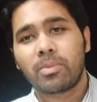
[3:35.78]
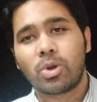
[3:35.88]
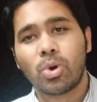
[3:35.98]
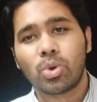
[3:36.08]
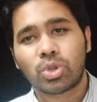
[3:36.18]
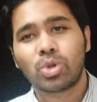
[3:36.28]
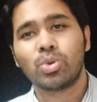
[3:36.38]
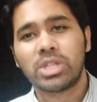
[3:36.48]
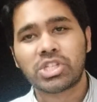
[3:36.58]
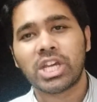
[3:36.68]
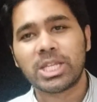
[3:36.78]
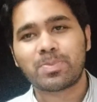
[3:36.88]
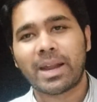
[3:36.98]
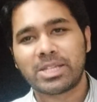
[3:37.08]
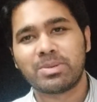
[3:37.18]
go through the change
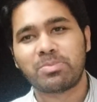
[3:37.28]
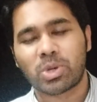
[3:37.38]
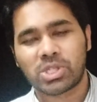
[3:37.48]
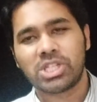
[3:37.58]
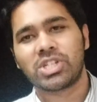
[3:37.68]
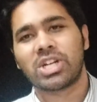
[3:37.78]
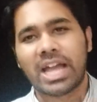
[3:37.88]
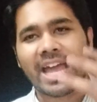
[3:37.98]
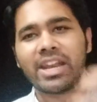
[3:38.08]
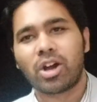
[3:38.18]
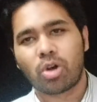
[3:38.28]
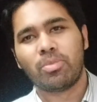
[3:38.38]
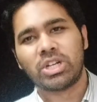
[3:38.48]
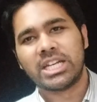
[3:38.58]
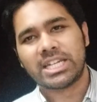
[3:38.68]
management procedure and
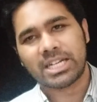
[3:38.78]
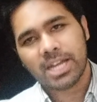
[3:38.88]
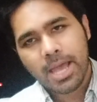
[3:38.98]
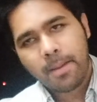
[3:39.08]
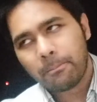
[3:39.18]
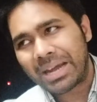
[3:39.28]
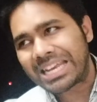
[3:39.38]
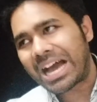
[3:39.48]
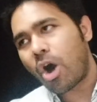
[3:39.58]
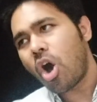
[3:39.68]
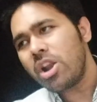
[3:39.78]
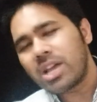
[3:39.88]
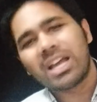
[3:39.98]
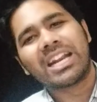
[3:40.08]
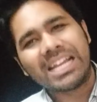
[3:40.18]
accommodate it. But on
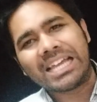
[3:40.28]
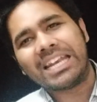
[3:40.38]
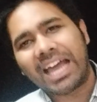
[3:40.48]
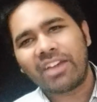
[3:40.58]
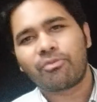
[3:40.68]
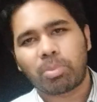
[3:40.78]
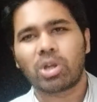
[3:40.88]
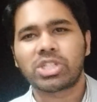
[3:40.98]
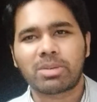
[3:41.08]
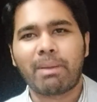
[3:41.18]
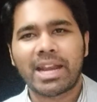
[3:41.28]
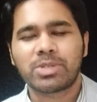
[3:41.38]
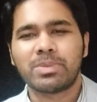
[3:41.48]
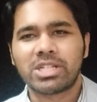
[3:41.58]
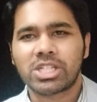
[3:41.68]
real life project
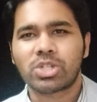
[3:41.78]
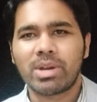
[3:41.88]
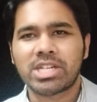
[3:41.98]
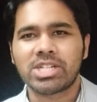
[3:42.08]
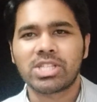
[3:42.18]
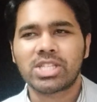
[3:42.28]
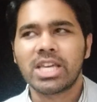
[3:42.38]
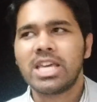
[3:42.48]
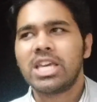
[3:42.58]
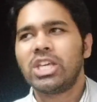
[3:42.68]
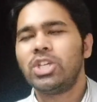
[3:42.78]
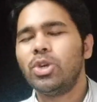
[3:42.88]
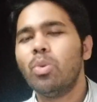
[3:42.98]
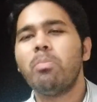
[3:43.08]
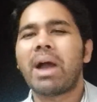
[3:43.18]
management situations,
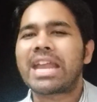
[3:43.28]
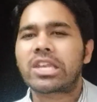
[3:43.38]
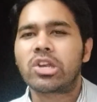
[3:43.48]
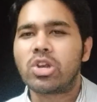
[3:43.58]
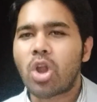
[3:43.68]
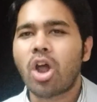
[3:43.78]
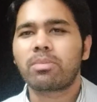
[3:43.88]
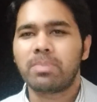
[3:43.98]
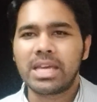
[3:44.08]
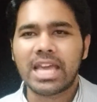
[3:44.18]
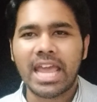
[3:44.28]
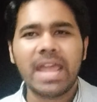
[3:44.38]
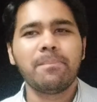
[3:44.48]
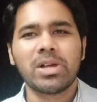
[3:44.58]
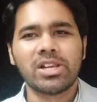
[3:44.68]
you might not be
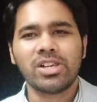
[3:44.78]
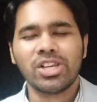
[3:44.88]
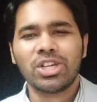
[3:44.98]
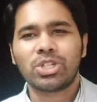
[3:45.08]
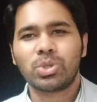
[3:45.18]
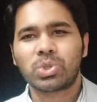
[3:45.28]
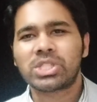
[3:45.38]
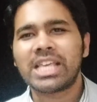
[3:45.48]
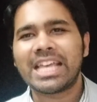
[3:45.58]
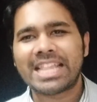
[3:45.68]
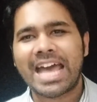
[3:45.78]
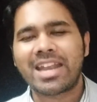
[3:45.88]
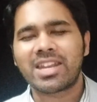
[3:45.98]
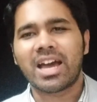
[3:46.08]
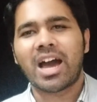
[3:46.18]
able to say
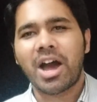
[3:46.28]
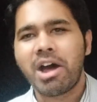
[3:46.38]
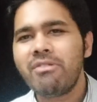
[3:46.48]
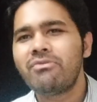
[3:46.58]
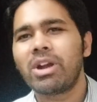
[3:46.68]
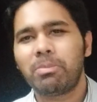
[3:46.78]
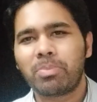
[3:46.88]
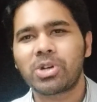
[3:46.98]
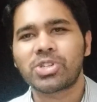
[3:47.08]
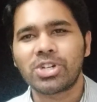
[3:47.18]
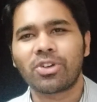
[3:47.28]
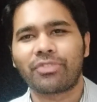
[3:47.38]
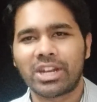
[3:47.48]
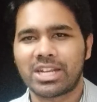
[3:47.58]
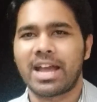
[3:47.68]
that 100%
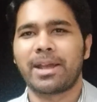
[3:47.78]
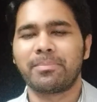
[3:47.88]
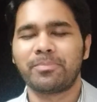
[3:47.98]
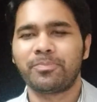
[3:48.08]
of the time.